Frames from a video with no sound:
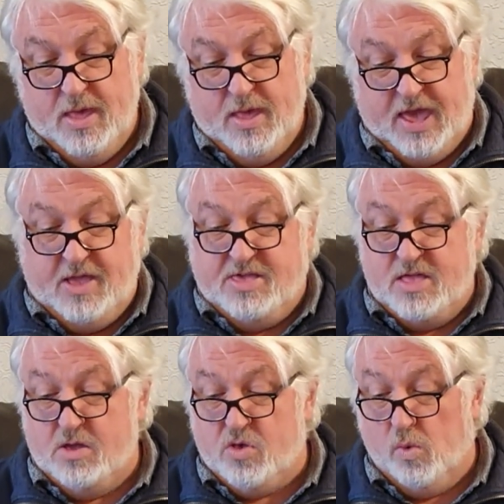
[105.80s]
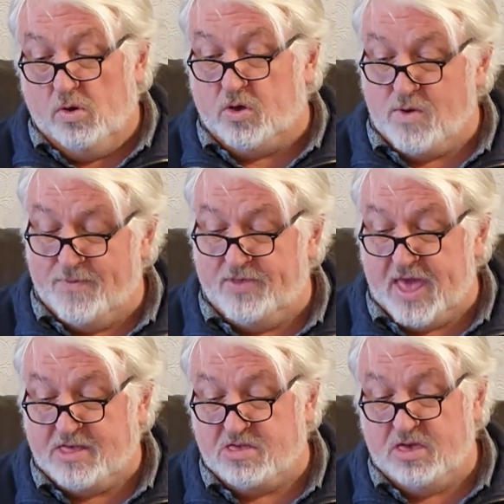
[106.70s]
He continued to walk around the
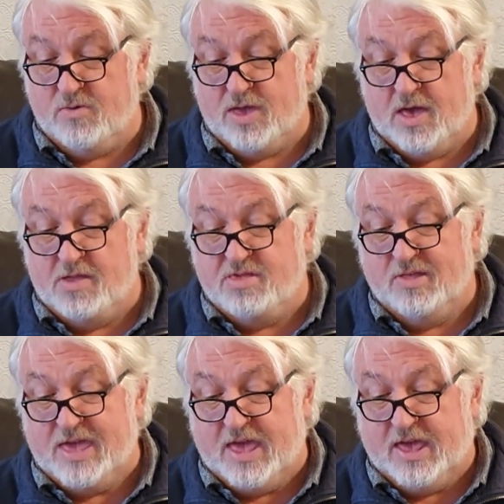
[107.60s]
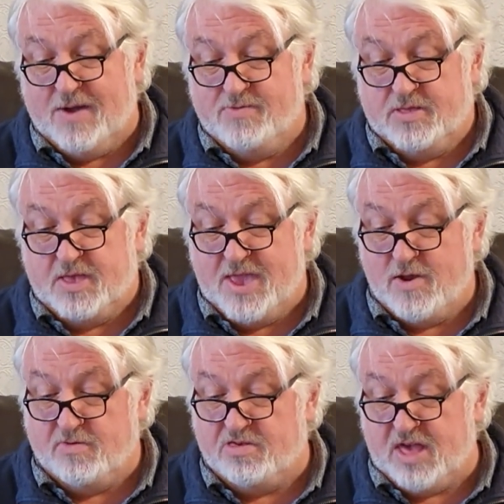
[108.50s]
exterior until he encountered the
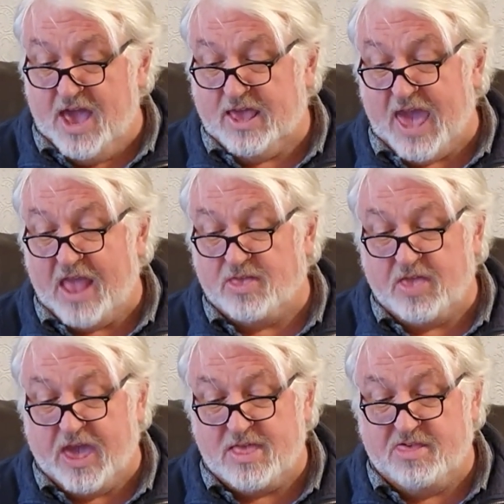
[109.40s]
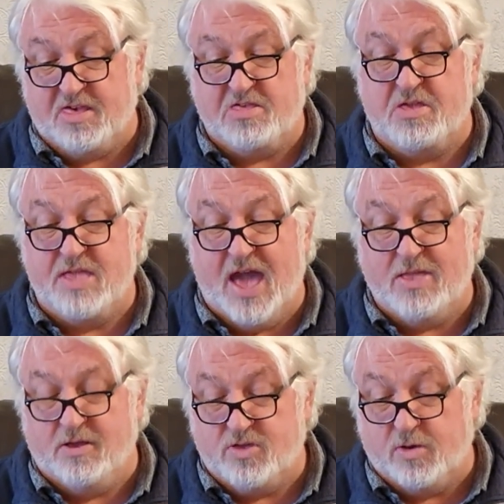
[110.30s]
narrow side gate that he and his sister
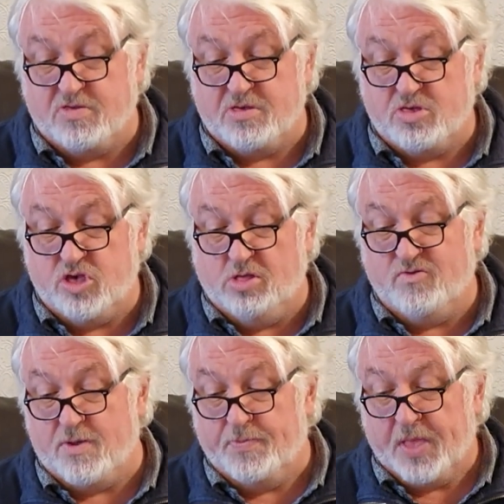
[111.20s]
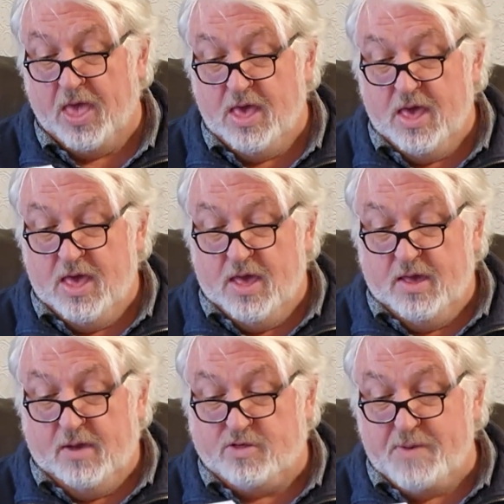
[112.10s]
Nan had used as children.
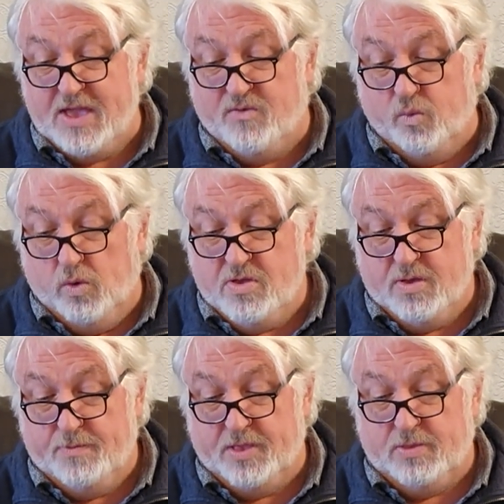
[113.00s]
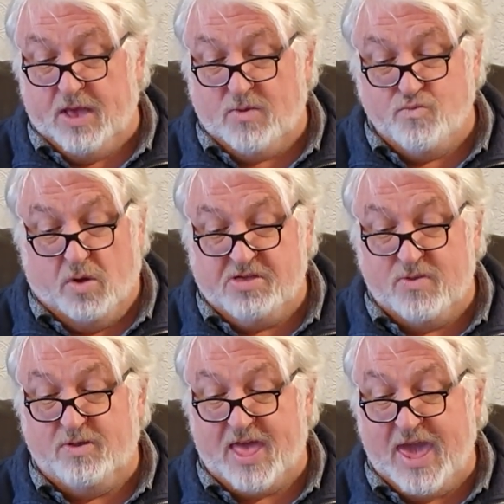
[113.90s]
It was made of wood, but had rotted
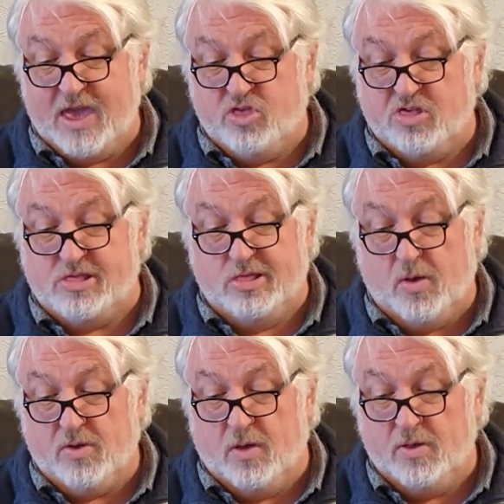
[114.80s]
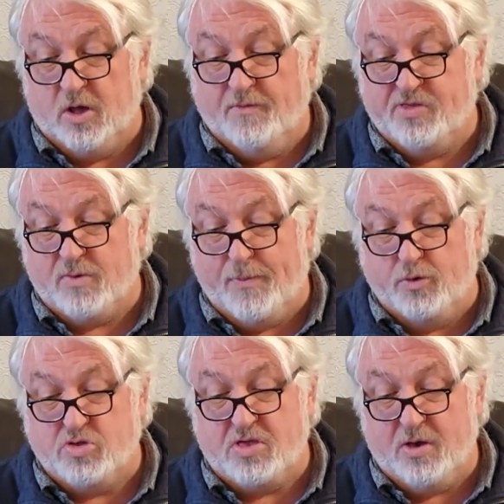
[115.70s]
with age. Its lock hung off, so he
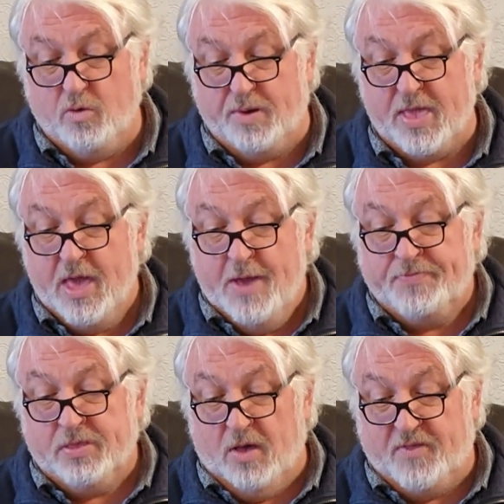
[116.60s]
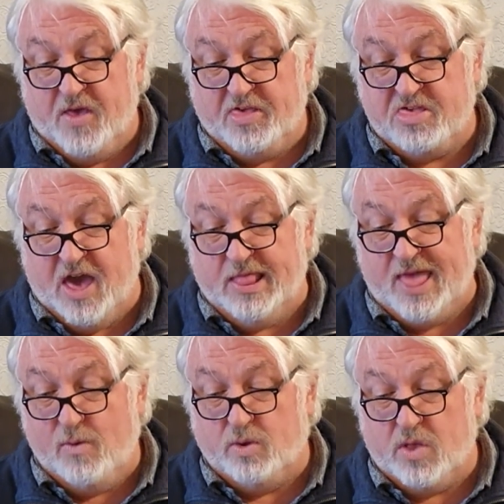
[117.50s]
pushed it open. On the other side
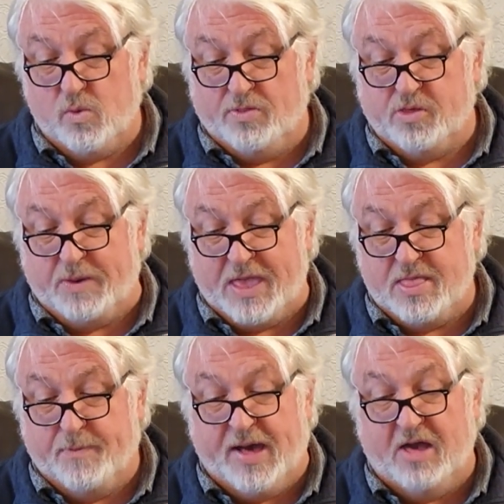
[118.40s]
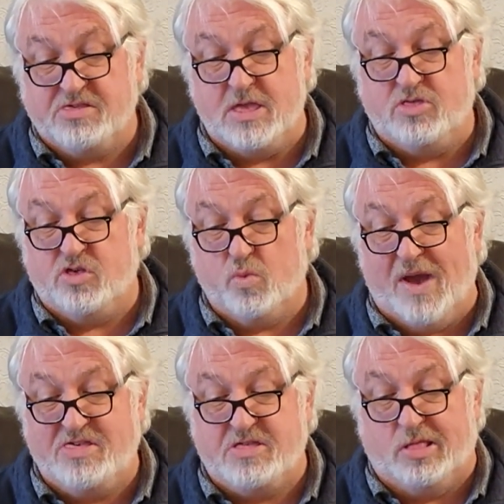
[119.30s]
lay what had once been the parsonage's
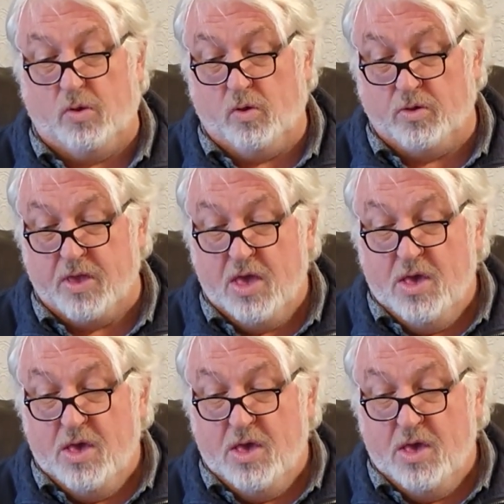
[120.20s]
west lawn.